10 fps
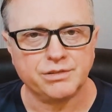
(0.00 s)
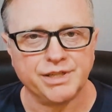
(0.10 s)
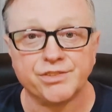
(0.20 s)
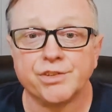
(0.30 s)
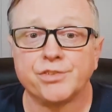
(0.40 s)

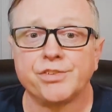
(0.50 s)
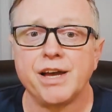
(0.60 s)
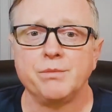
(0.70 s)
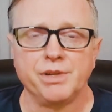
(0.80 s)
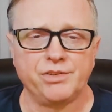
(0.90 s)
It's an
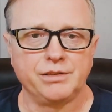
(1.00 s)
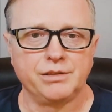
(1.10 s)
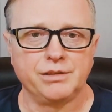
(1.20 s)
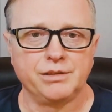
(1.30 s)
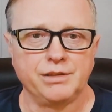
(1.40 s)
assignment.
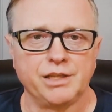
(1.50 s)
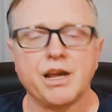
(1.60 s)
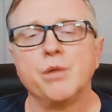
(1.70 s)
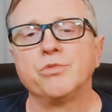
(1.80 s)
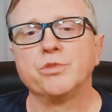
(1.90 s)

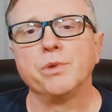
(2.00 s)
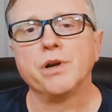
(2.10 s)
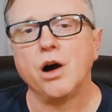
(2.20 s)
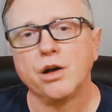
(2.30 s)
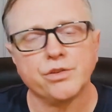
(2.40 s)
It comes from an
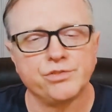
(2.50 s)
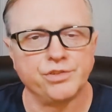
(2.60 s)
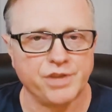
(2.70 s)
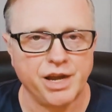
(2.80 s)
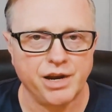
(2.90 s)
honest
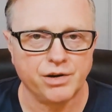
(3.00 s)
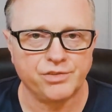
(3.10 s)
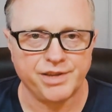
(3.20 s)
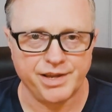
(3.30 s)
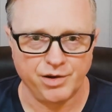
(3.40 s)
desire
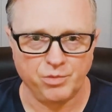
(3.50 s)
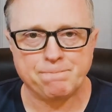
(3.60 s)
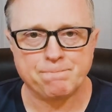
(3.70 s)
to help.